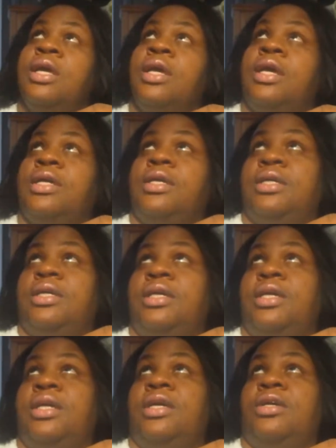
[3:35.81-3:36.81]
and
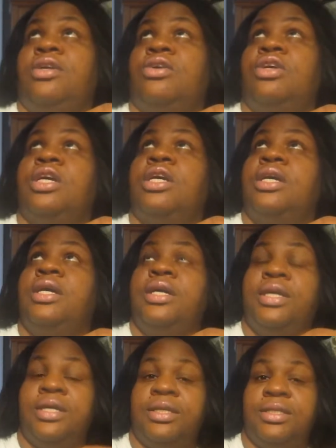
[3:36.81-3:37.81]
get in your
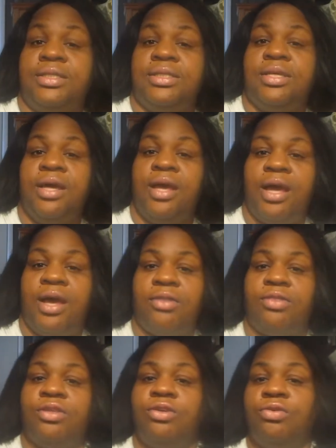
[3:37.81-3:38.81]
cuts
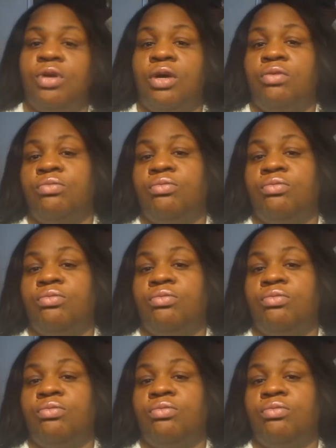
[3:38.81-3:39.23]
after you done